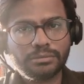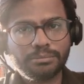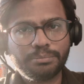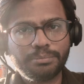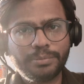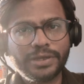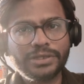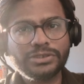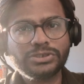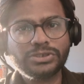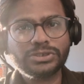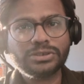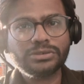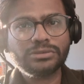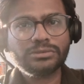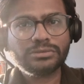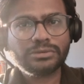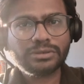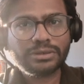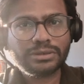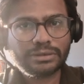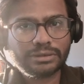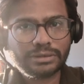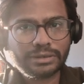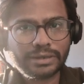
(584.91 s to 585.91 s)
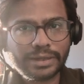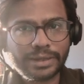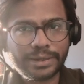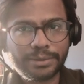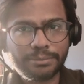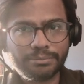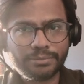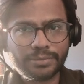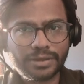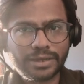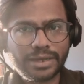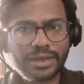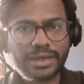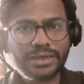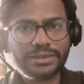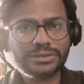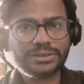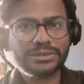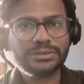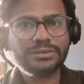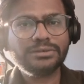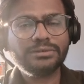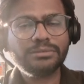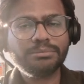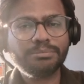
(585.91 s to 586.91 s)
pension claim, as
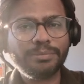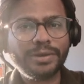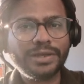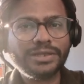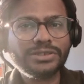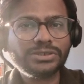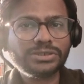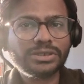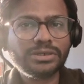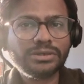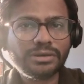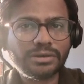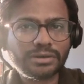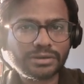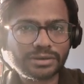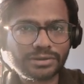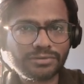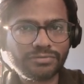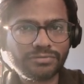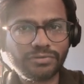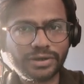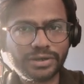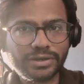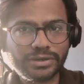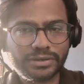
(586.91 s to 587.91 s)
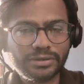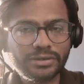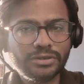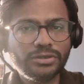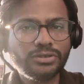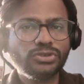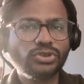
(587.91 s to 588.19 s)
a pension refund.